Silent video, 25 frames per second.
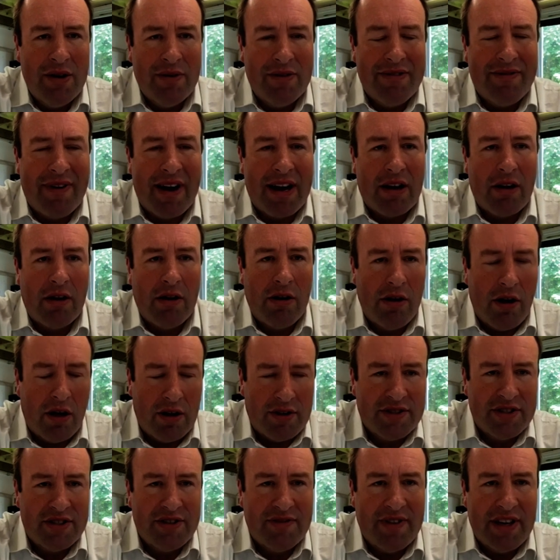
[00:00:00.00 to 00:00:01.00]
We've had
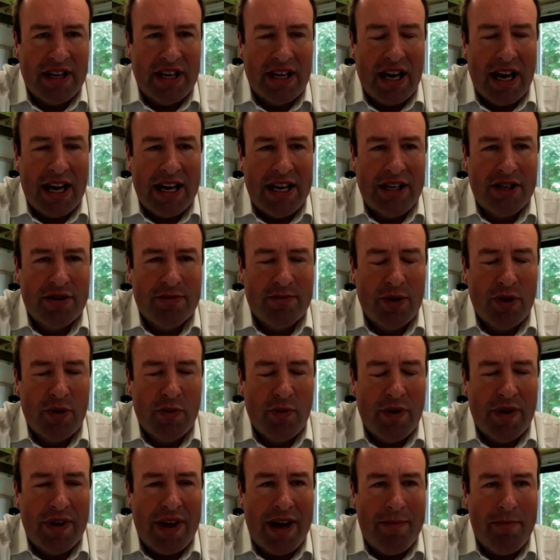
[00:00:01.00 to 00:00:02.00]
lots of
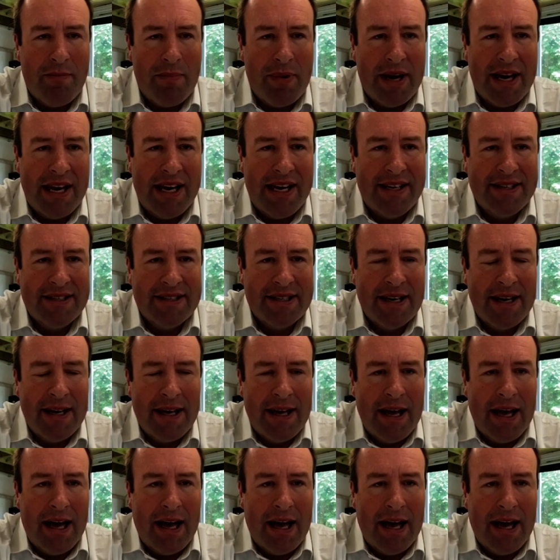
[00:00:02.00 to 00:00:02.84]
engagement with MPs.